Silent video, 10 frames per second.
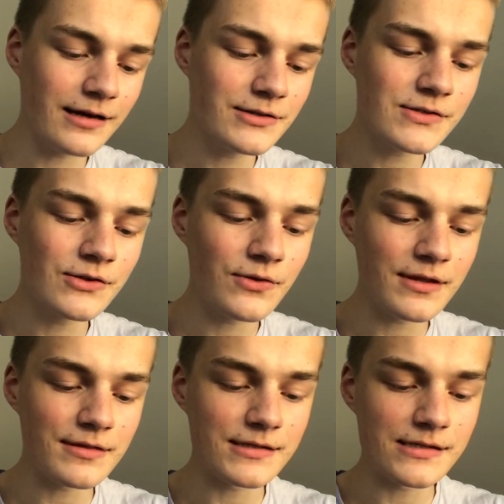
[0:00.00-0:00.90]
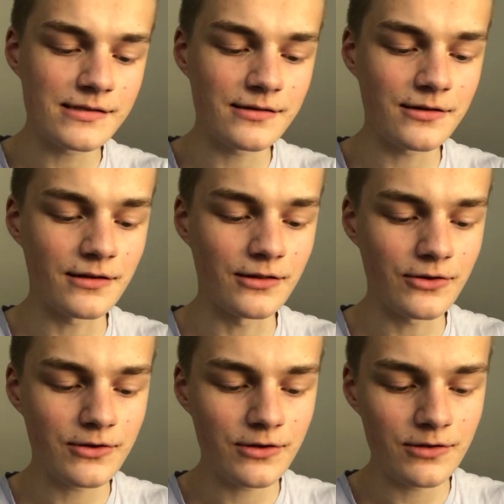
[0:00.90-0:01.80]
just know that this isn't gonna
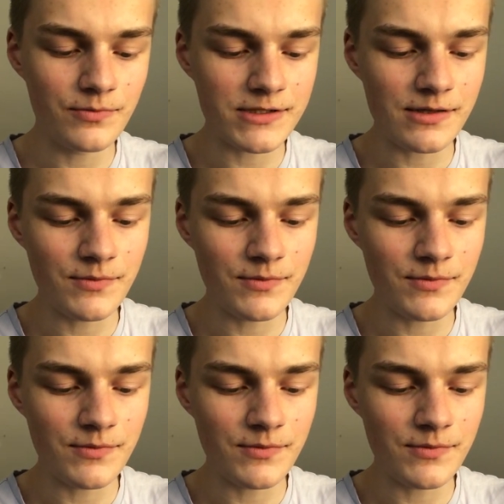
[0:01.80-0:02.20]
look good because I'm